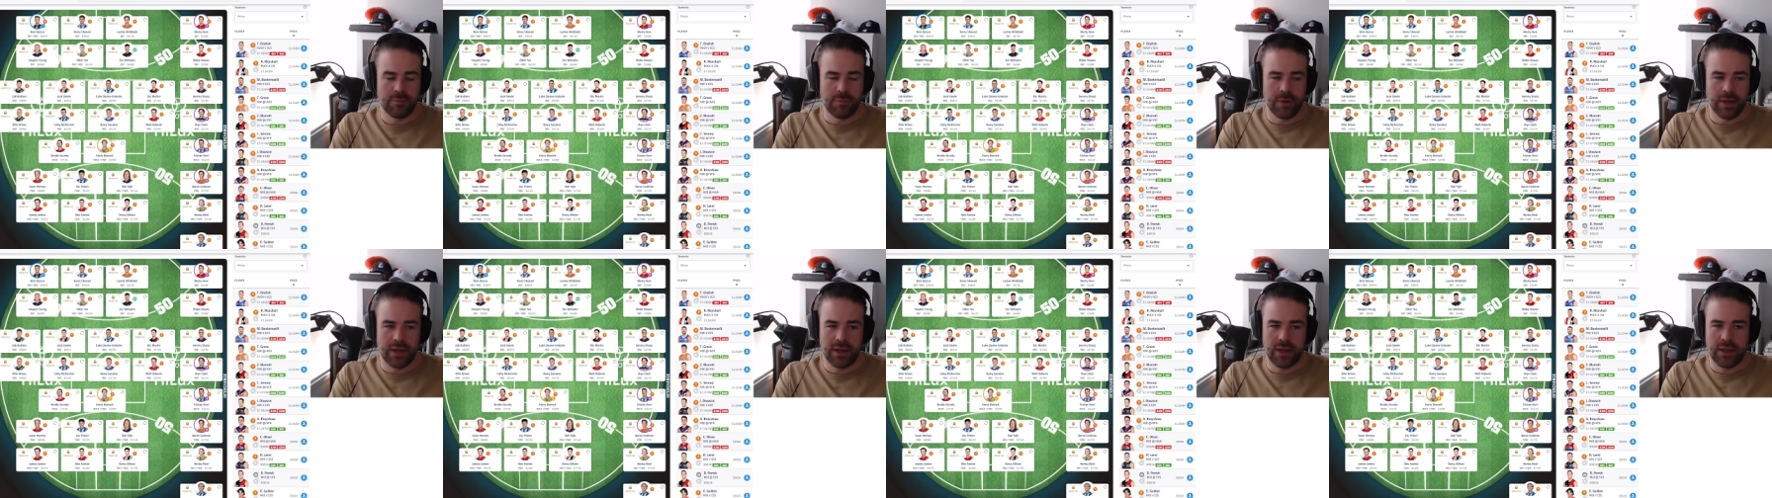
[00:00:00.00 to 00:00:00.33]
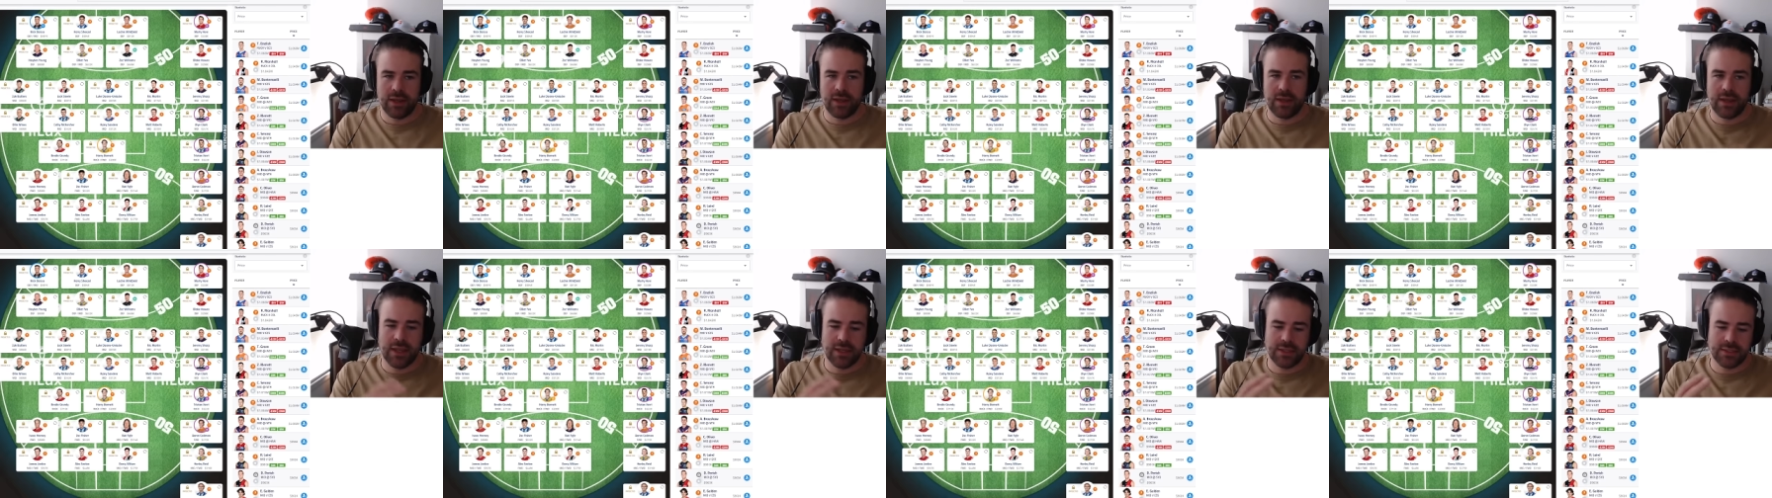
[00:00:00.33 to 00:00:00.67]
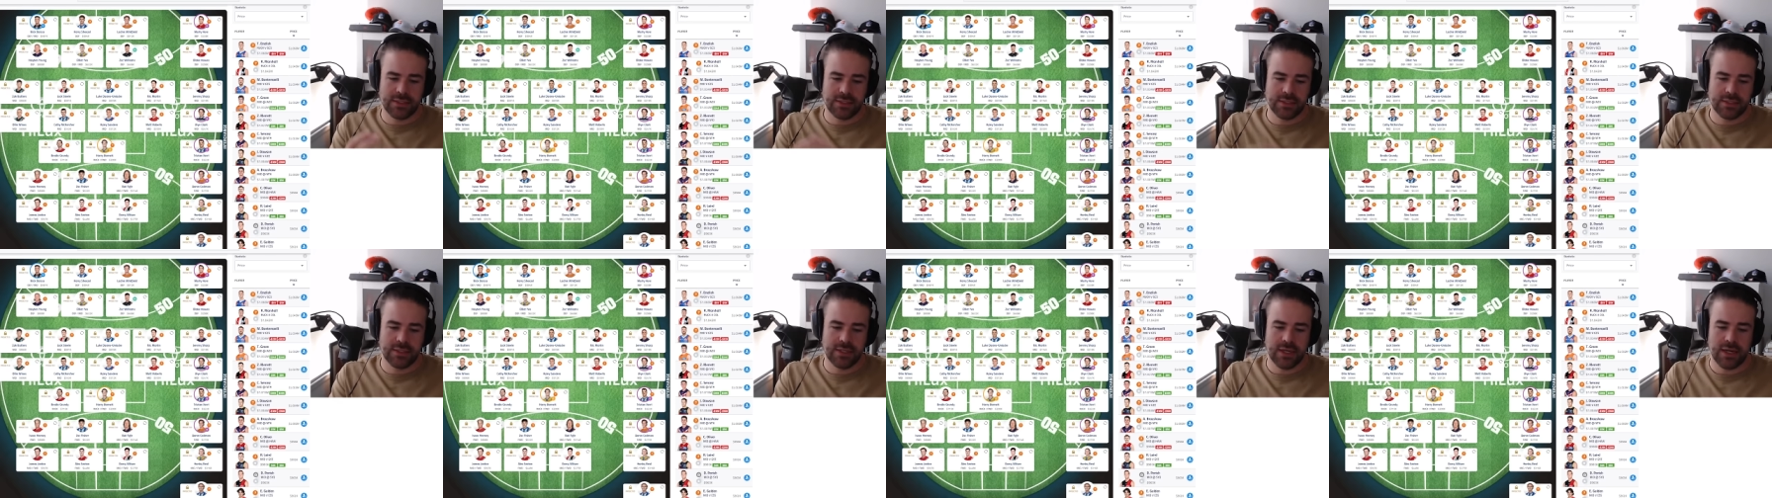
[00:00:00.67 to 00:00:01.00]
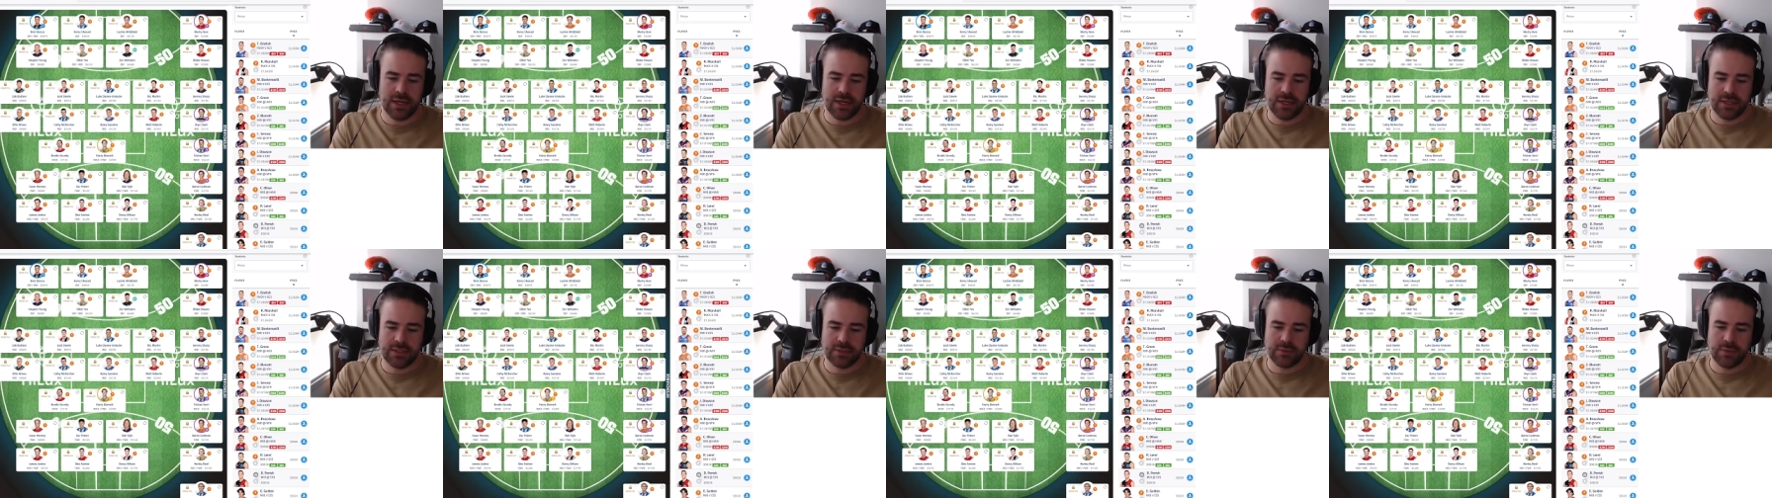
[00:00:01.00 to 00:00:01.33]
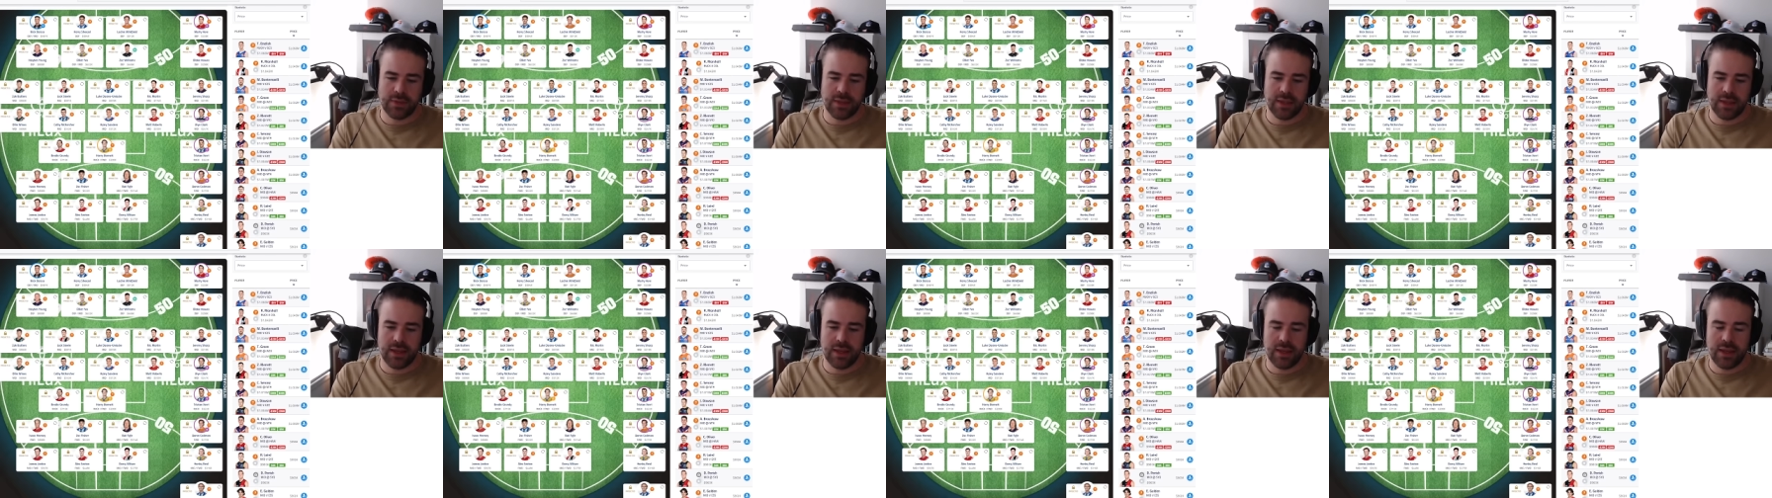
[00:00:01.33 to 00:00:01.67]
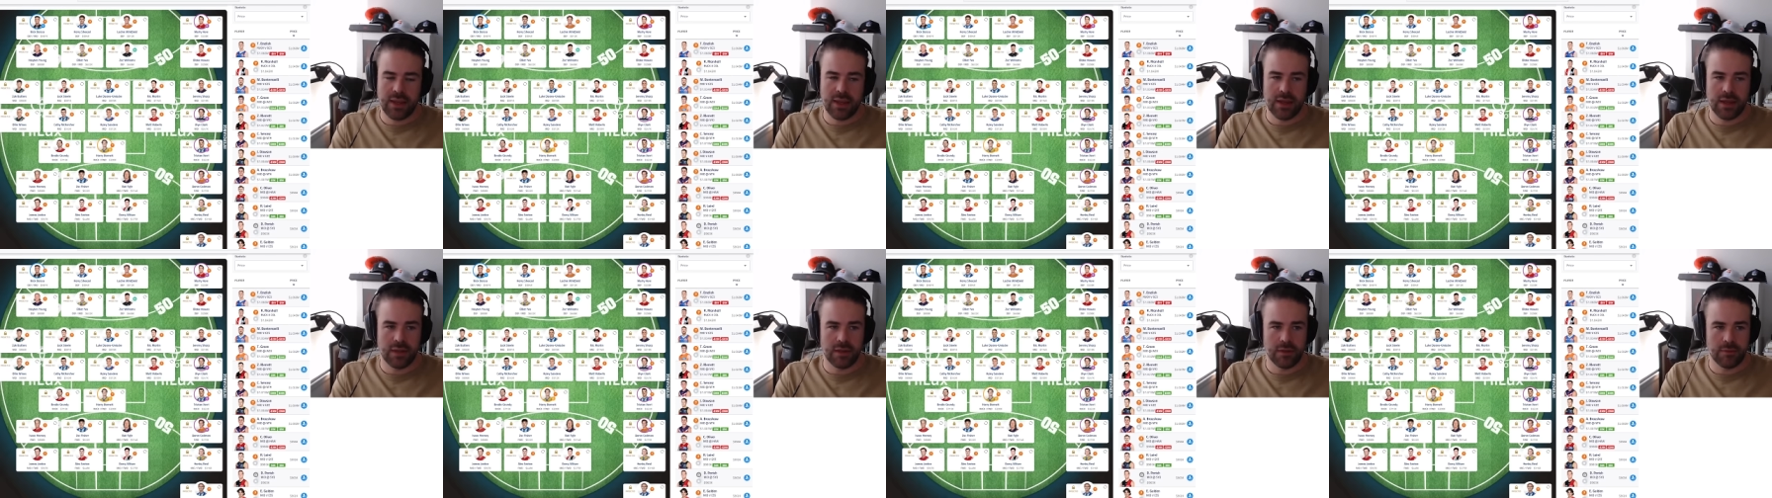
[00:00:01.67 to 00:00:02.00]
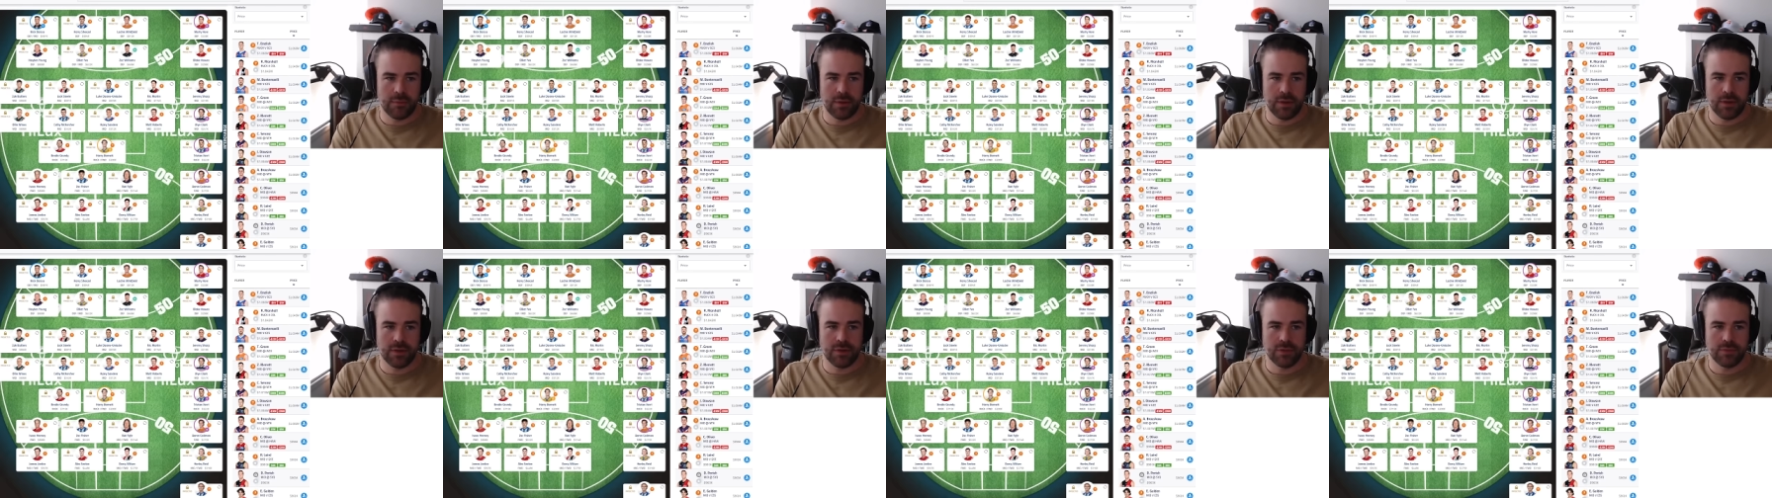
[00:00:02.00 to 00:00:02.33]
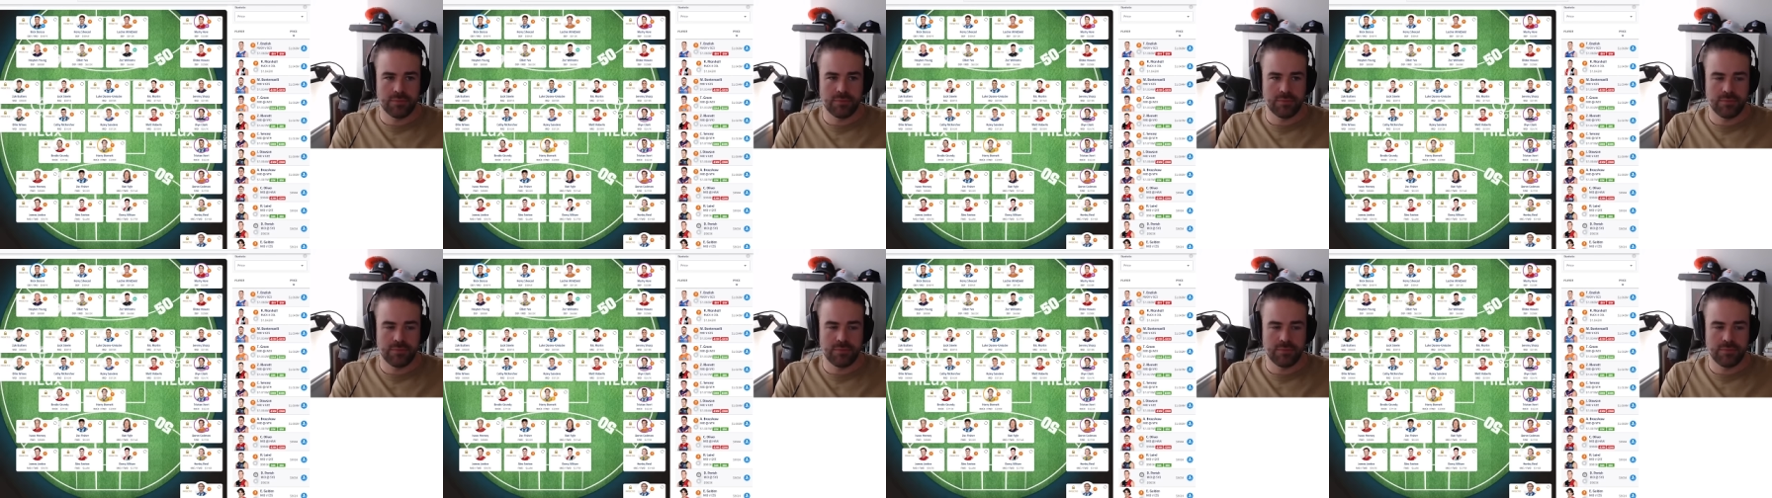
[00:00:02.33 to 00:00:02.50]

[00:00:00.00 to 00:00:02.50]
but against sides where they can get a little bit of